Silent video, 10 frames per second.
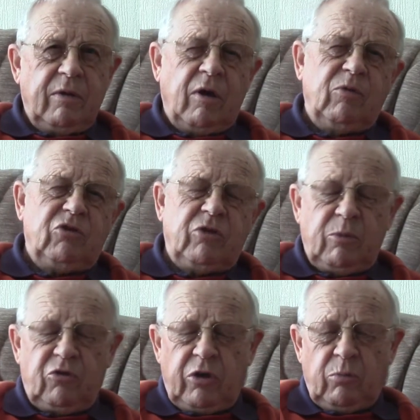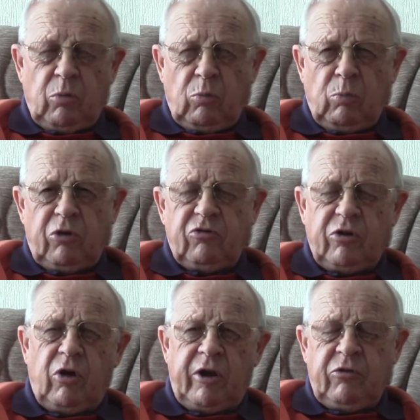Obviously the machine gun bullets had
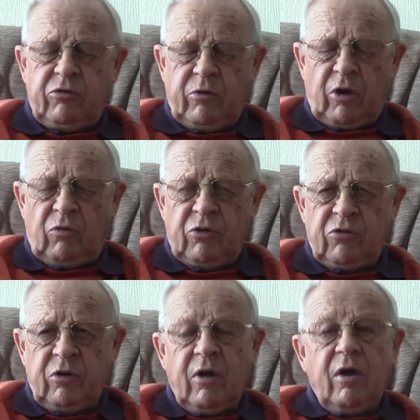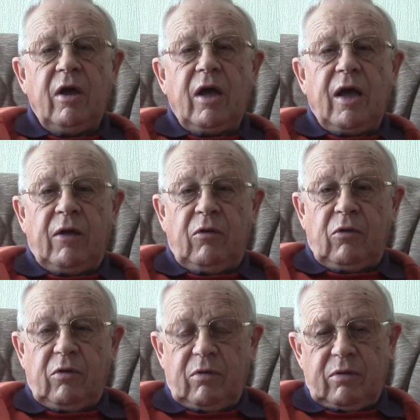gone into the office,
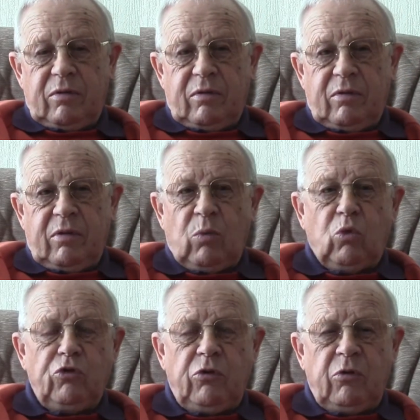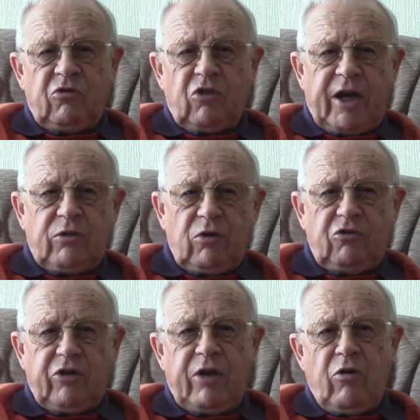and the wooden cycle
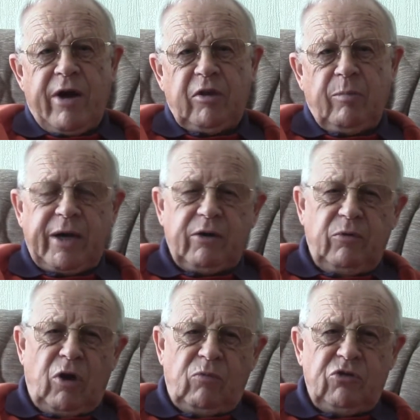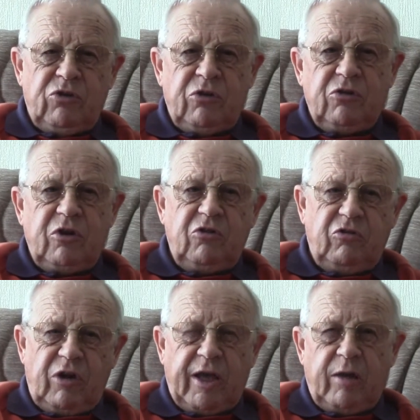shed round the back of the offices
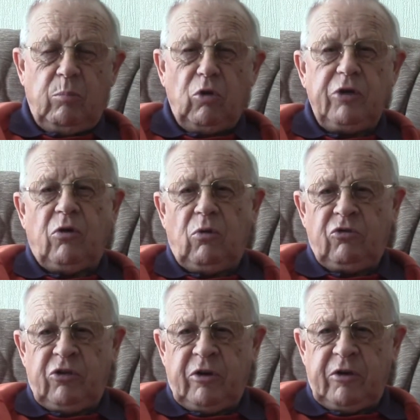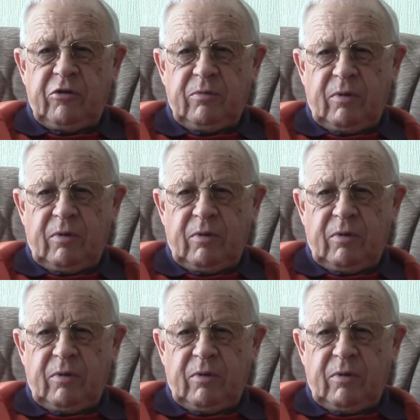still had bullet holes in it.